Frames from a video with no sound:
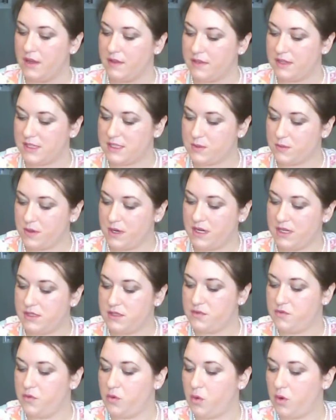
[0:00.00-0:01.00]
This one
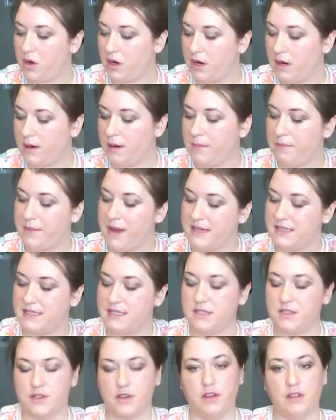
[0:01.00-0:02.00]
is for my
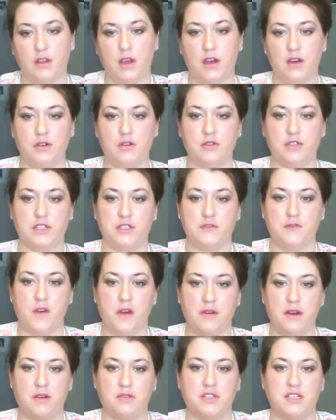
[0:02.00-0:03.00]
sister-in-law who just
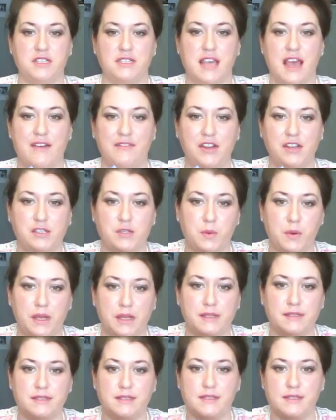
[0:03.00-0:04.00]
found out she's having
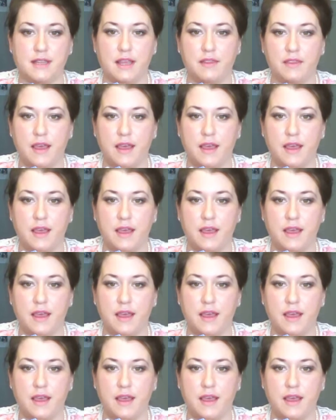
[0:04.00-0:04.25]
twins